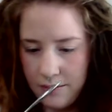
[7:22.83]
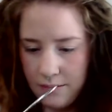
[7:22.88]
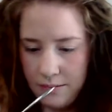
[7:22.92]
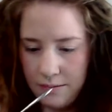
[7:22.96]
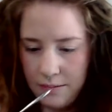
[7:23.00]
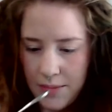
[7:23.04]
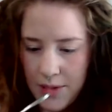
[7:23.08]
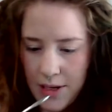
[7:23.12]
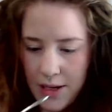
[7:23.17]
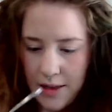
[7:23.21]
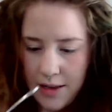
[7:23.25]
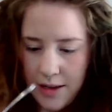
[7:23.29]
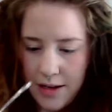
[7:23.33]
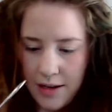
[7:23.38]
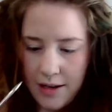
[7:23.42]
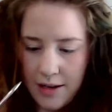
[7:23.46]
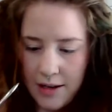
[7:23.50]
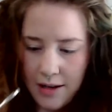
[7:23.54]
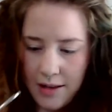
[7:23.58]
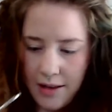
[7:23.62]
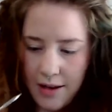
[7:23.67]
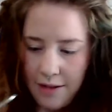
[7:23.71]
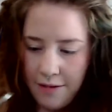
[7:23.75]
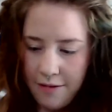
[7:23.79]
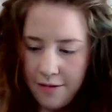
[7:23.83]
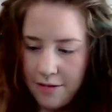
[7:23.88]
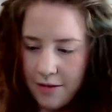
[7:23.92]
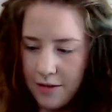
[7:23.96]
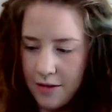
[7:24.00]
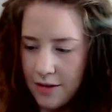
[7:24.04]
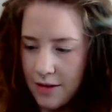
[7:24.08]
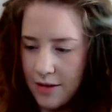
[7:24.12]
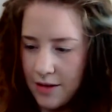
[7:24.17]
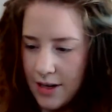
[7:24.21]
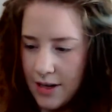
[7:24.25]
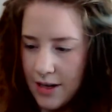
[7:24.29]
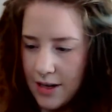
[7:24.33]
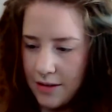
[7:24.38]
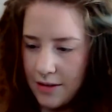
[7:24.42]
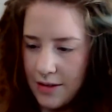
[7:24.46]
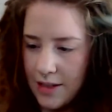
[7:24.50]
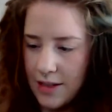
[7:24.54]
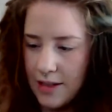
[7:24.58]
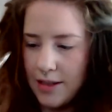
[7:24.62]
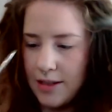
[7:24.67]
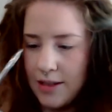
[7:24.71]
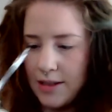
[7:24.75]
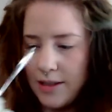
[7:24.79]
big they are. Are they 4
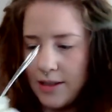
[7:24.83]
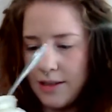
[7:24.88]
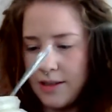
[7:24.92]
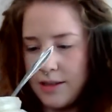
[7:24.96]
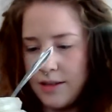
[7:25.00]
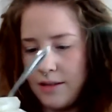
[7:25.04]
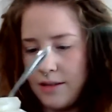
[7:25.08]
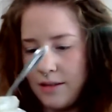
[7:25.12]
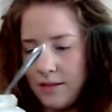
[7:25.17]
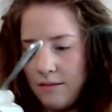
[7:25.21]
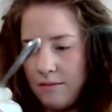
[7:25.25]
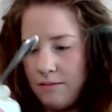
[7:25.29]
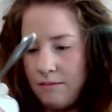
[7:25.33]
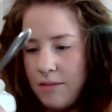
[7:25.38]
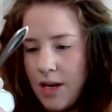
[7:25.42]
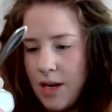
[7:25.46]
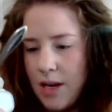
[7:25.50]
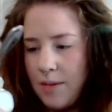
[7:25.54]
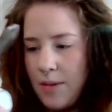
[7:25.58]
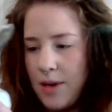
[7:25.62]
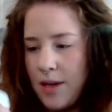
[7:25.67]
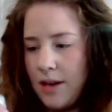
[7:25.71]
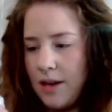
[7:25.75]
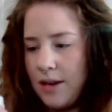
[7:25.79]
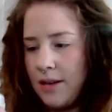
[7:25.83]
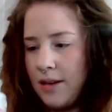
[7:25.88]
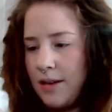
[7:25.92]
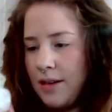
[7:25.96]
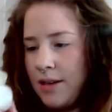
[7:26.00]
ounces, maybe?